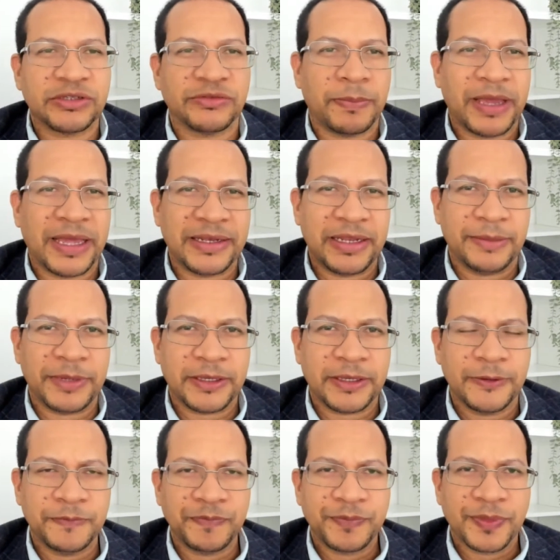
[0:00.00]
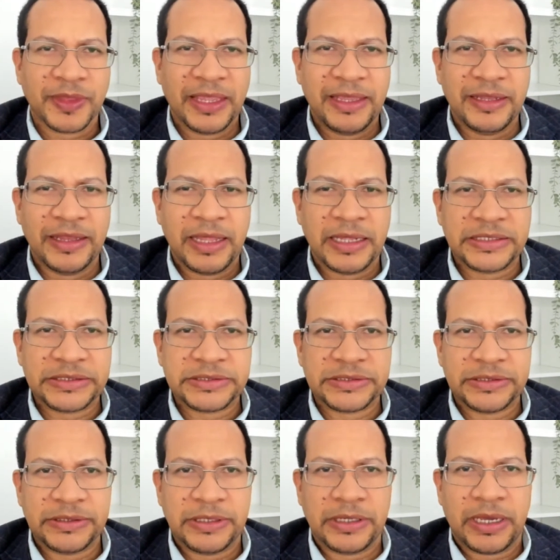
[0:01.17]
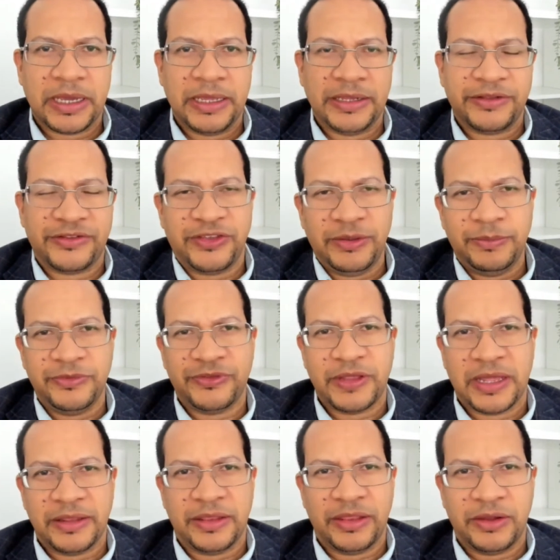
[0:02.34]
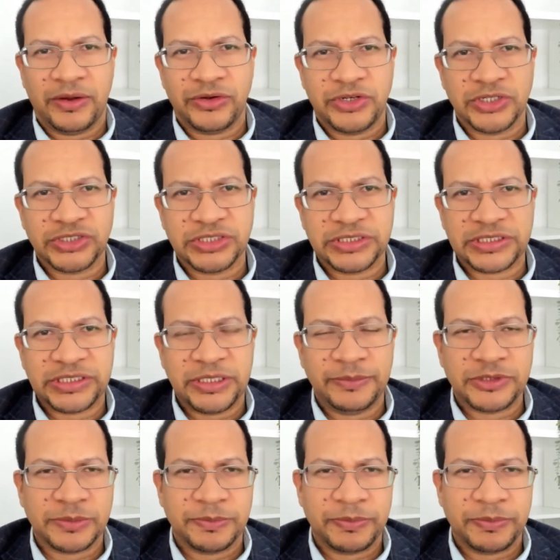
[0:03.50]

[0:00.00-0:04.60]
of the pandemic, in that it seems that there doesn't seem to